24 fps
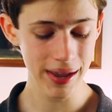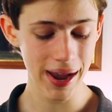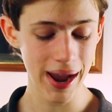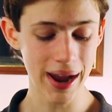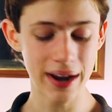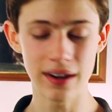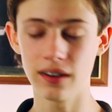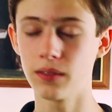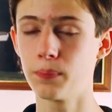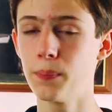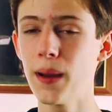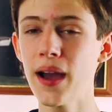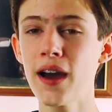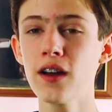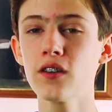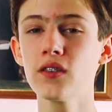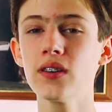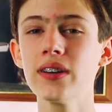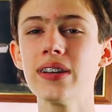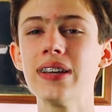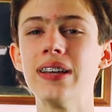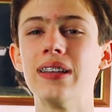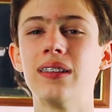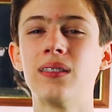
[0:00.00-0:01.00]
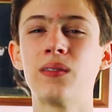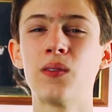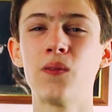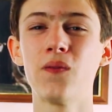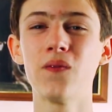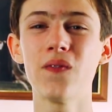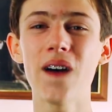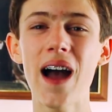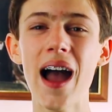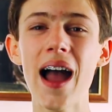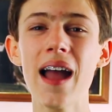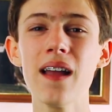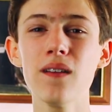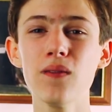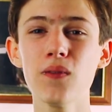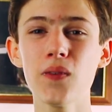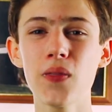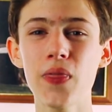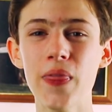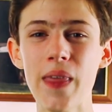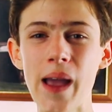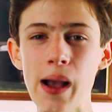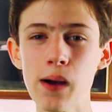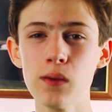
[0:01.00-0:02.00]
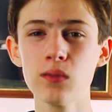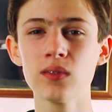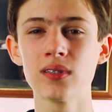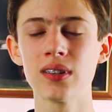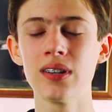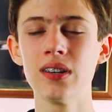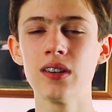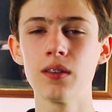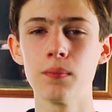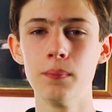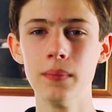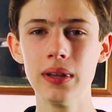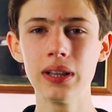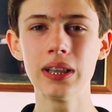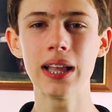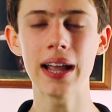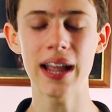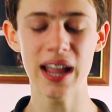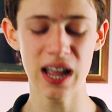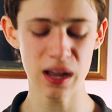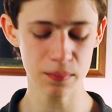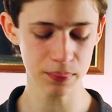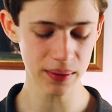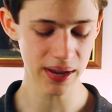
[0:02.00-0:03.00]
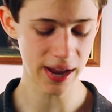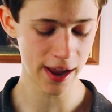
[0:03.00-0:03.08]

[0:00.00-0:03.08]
and its battery is 5,000 milliamp